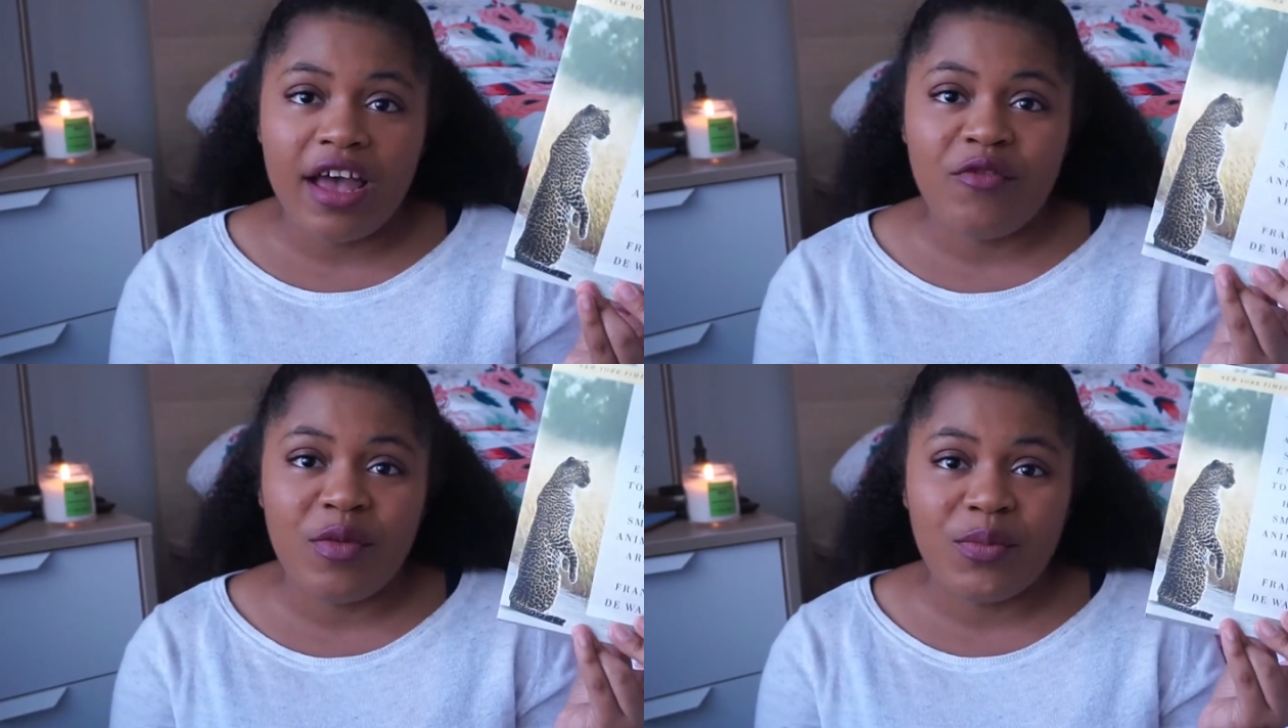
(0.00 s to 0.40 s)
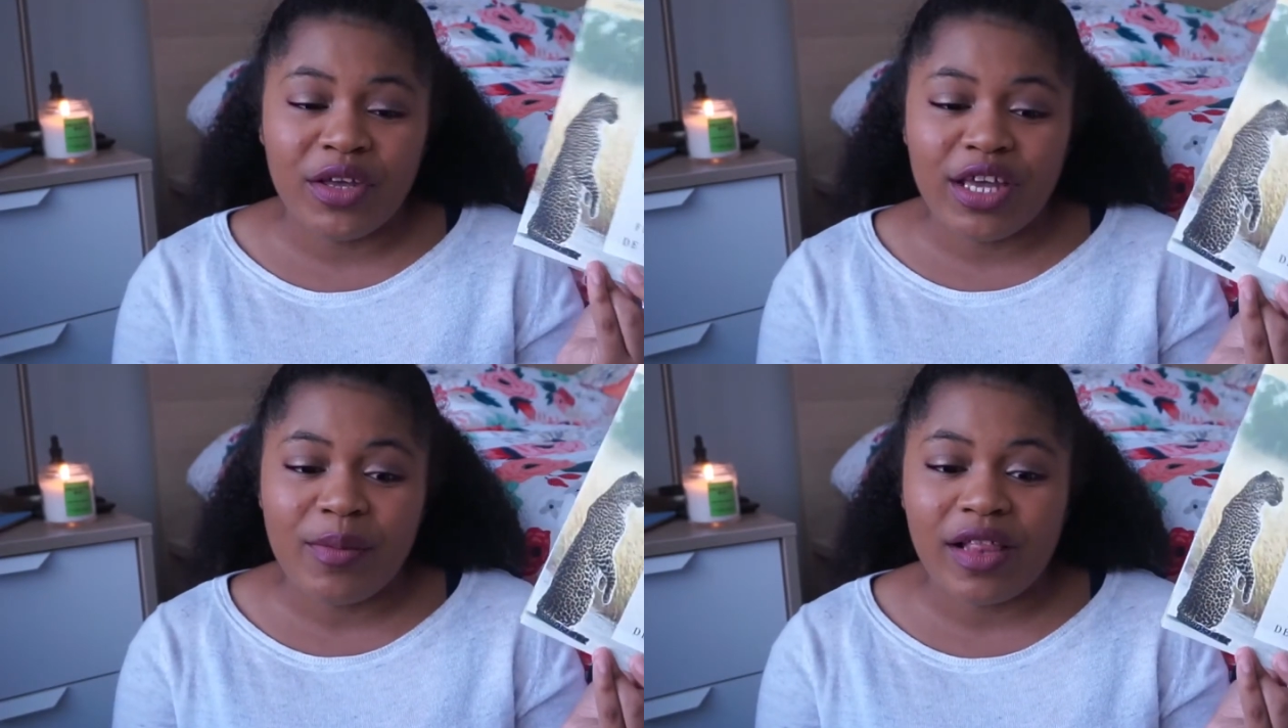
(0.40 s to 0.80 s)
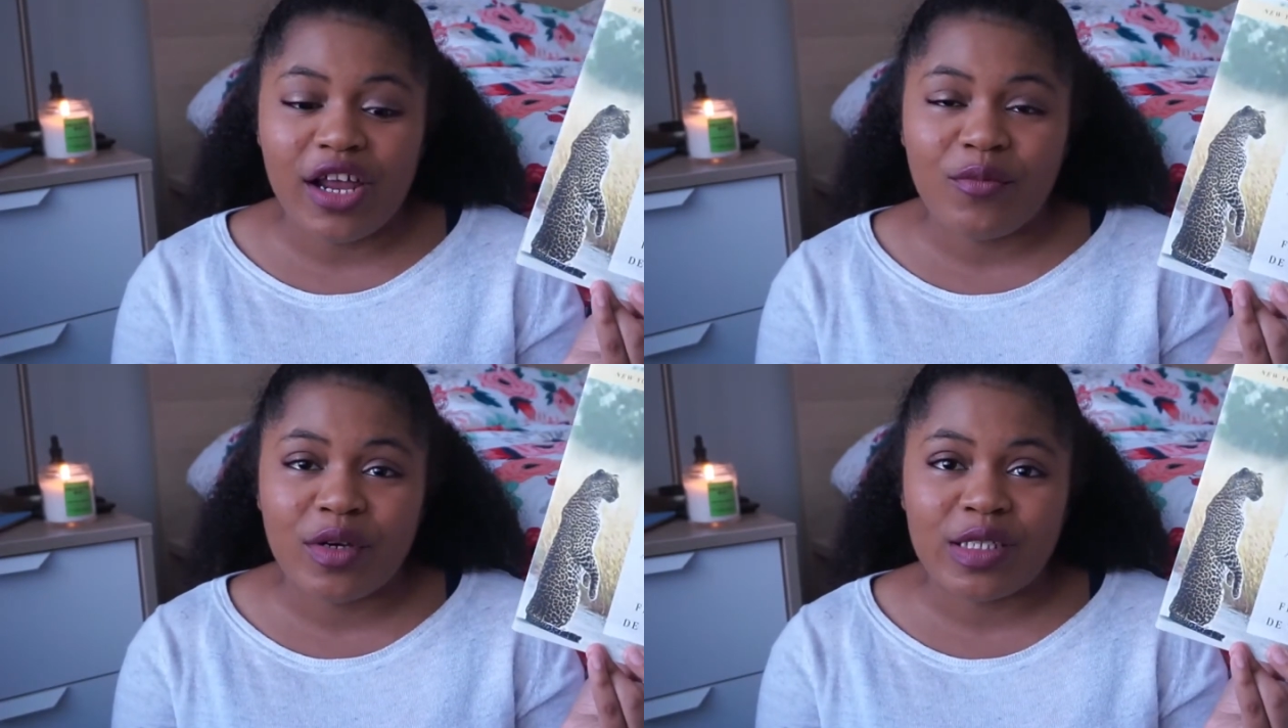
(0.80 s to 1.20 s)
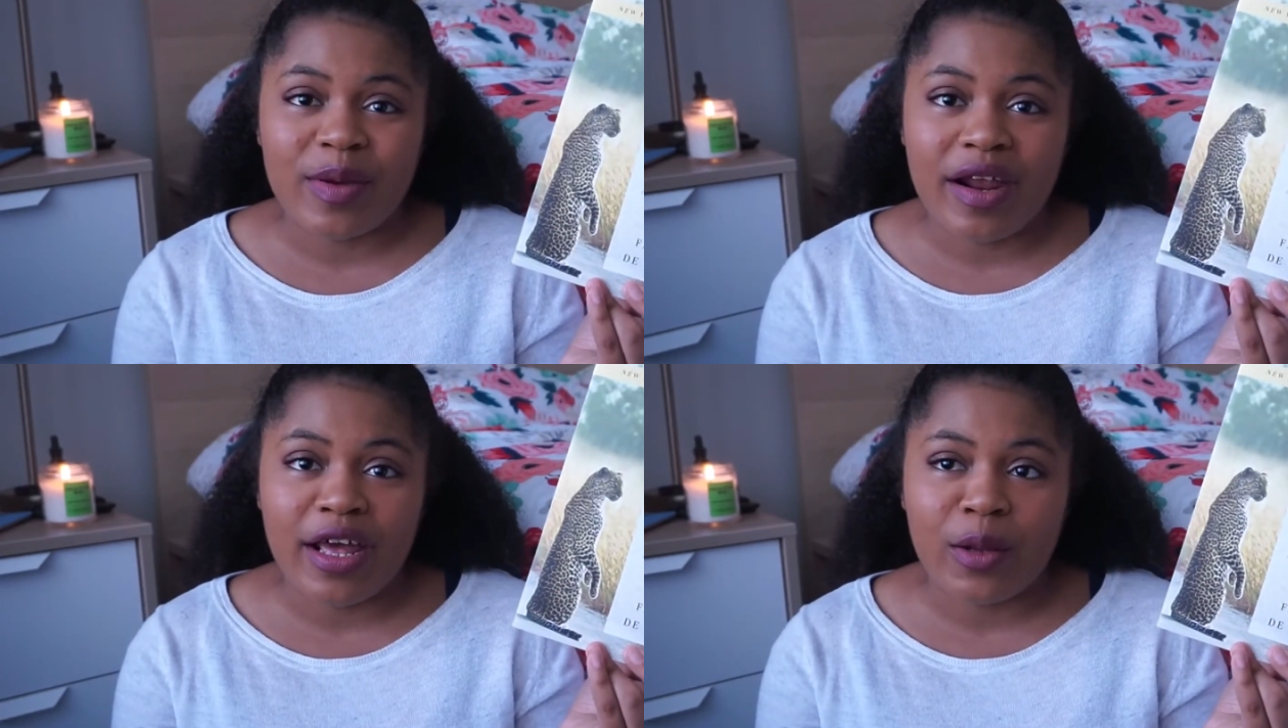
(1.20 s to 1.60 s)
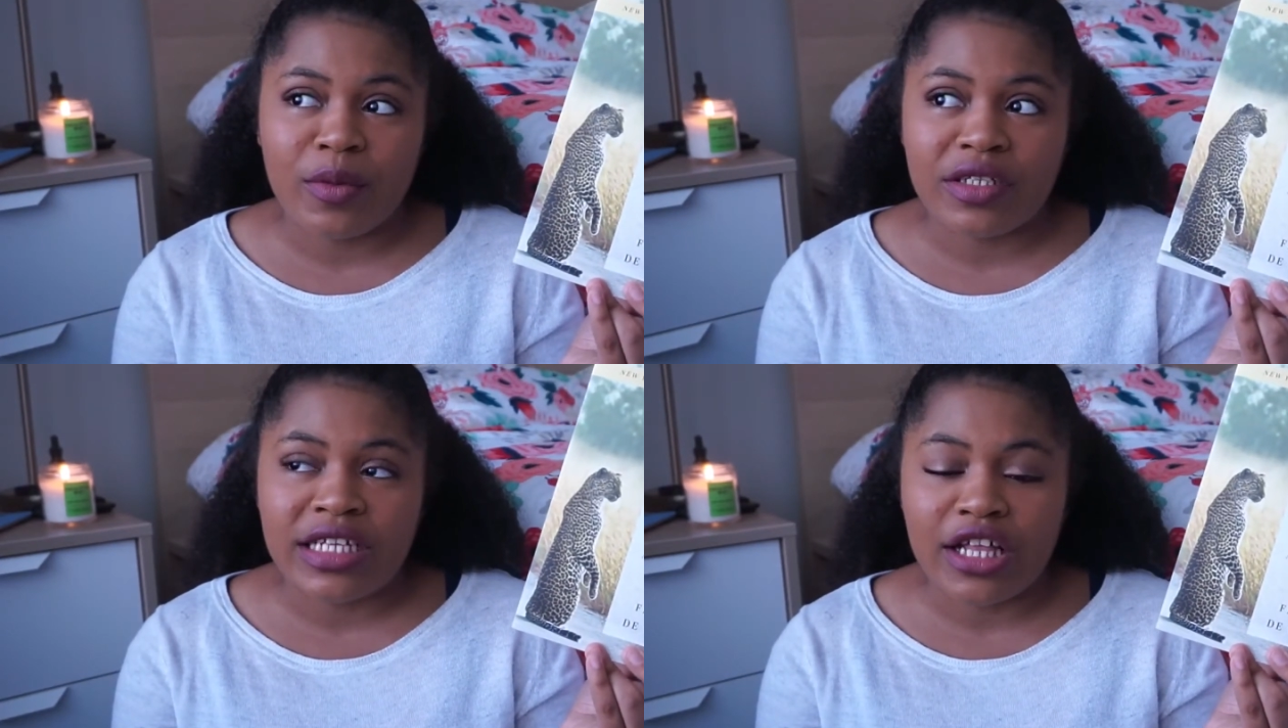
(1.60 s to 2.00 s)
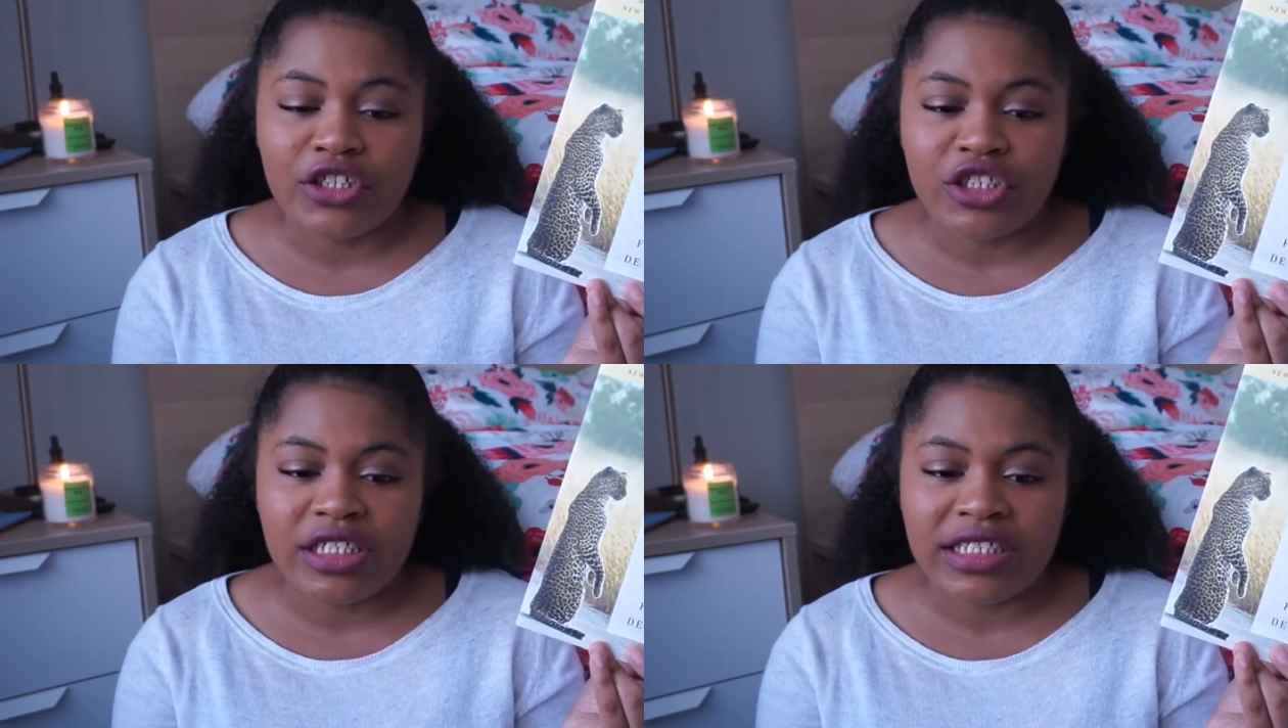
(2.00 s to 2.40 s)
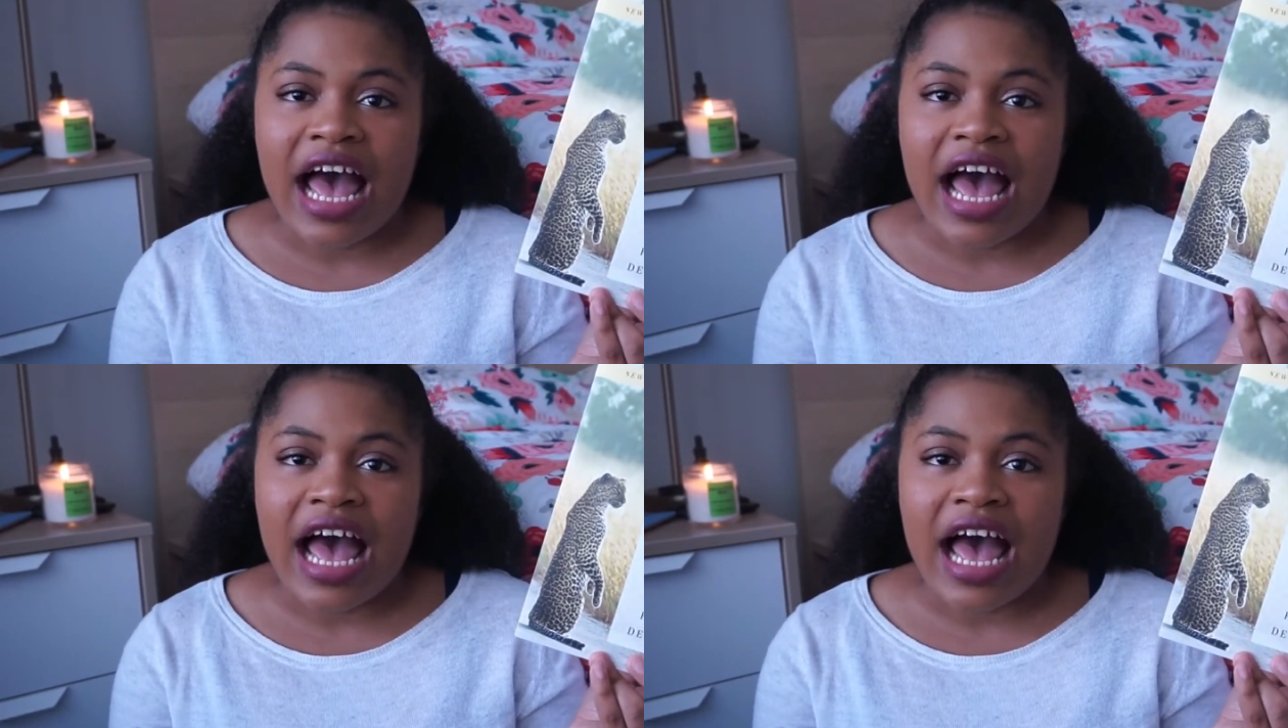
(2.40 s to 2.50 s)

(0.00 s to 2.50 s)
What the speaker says: I've been picking up a lot of books about animal intelligence.